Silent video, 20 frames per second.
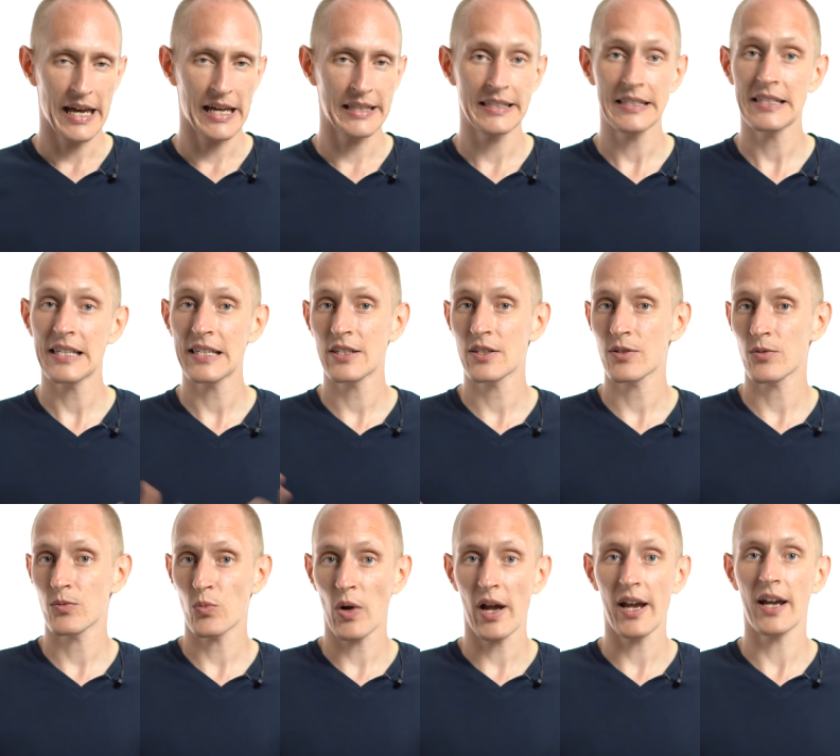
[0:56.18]
And this is
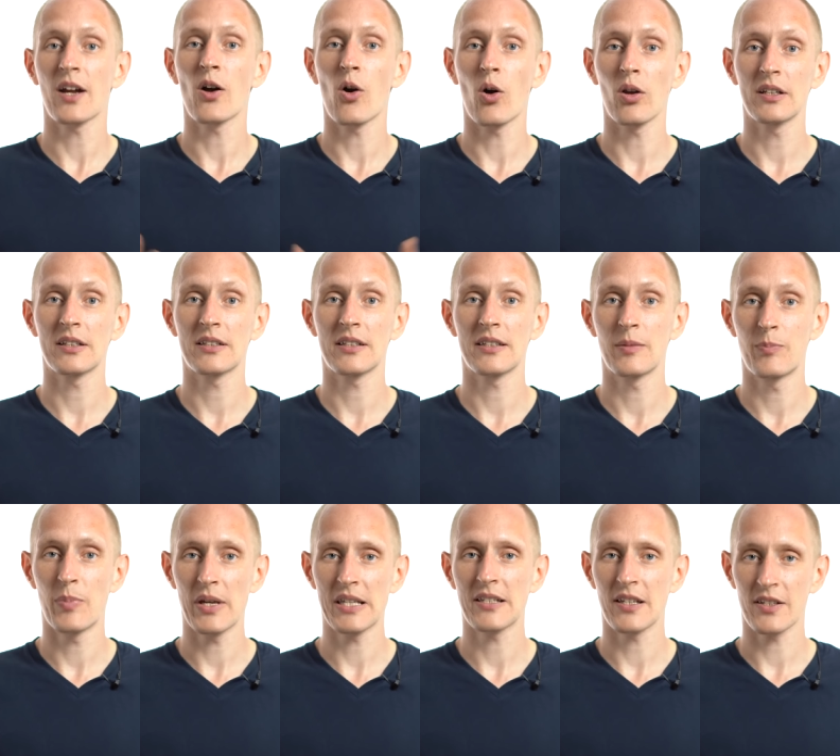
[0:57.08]
why I call it the
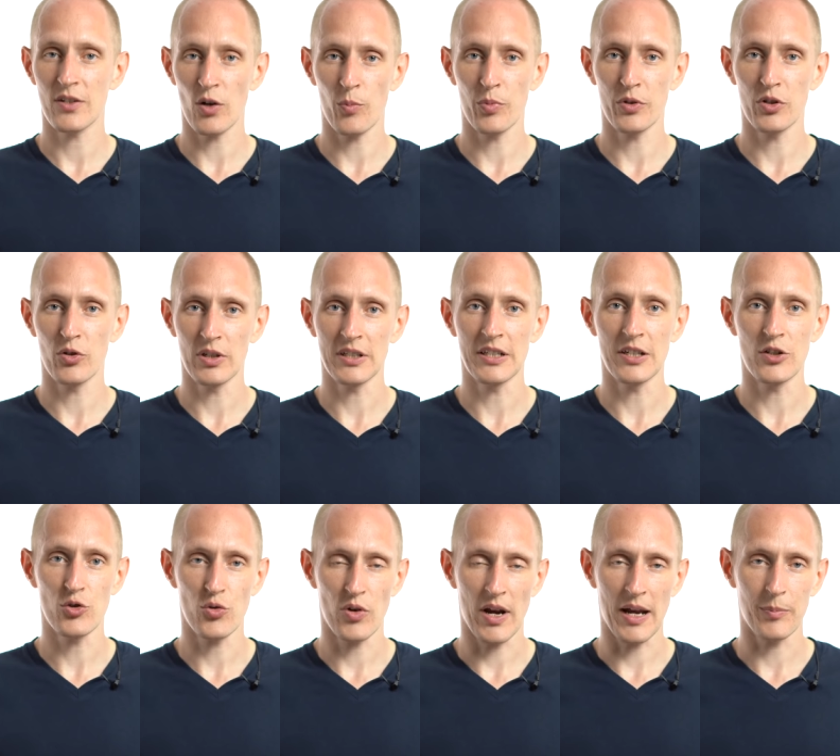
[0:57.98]
business opportunity
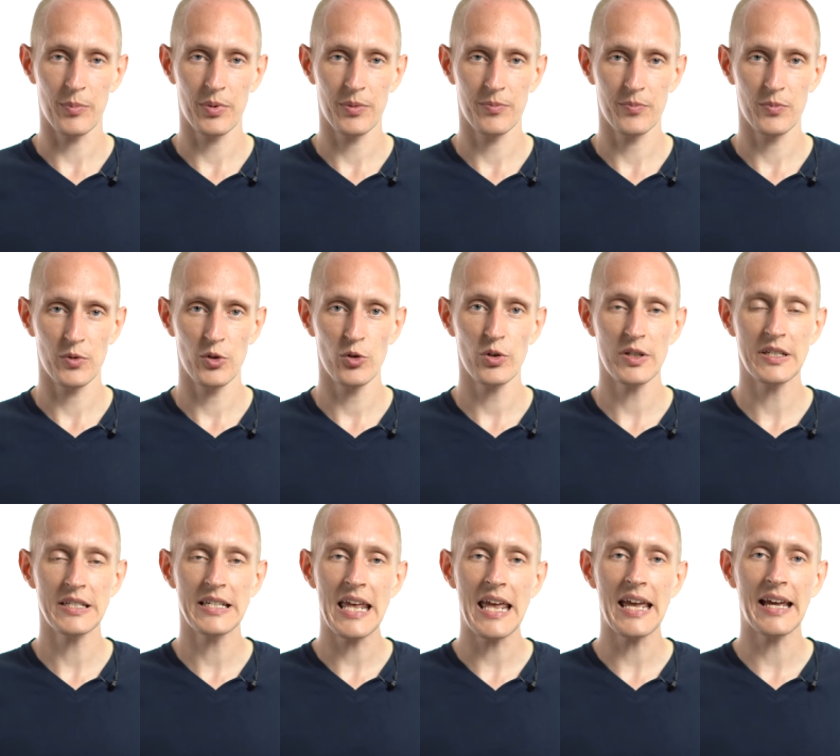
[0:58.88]
trap you're
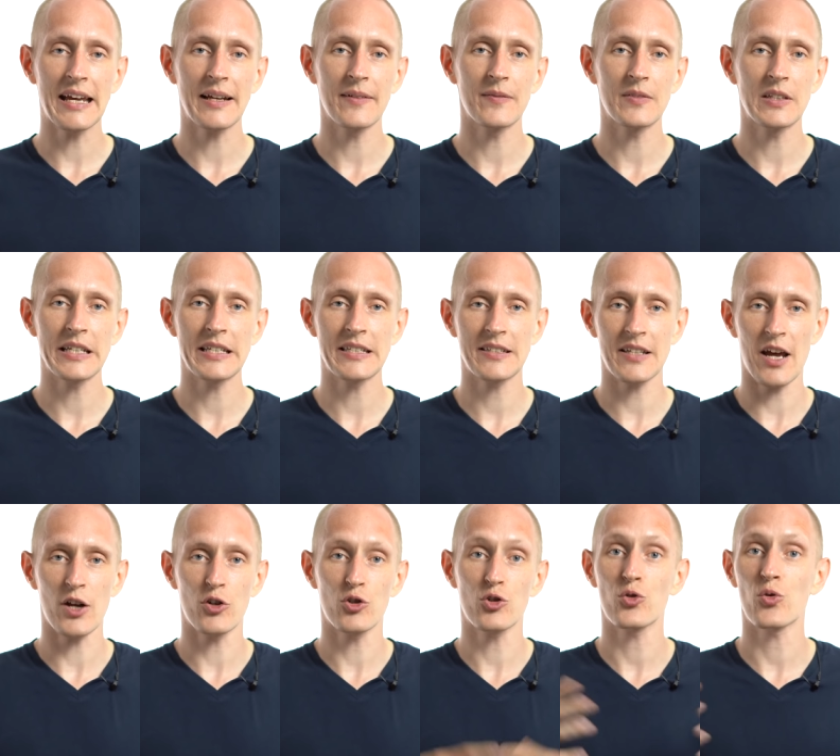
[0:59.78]
seeing this
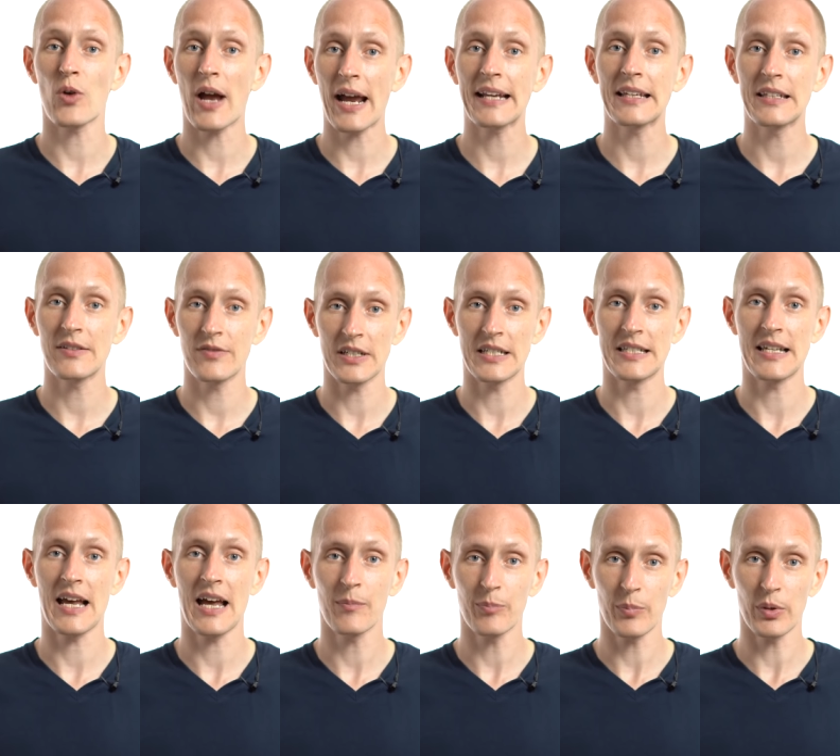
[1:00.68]
attractive
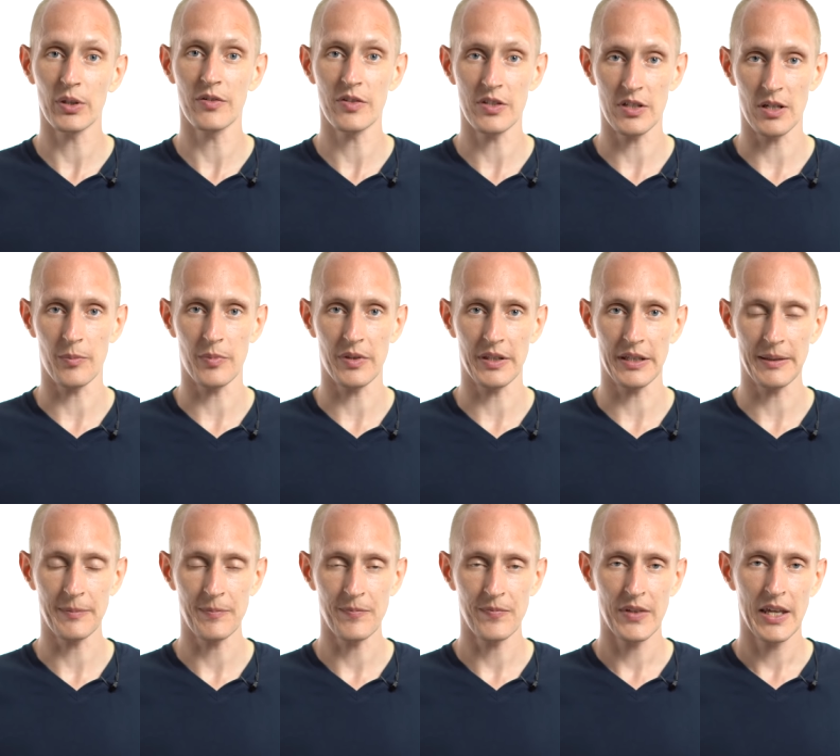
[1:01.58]
example of something.
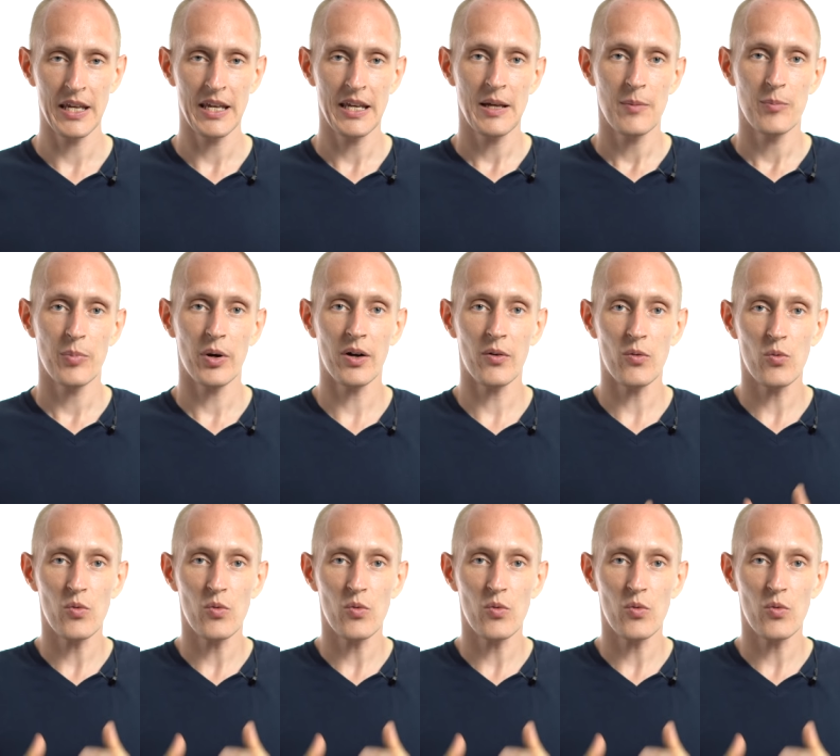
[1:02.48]
But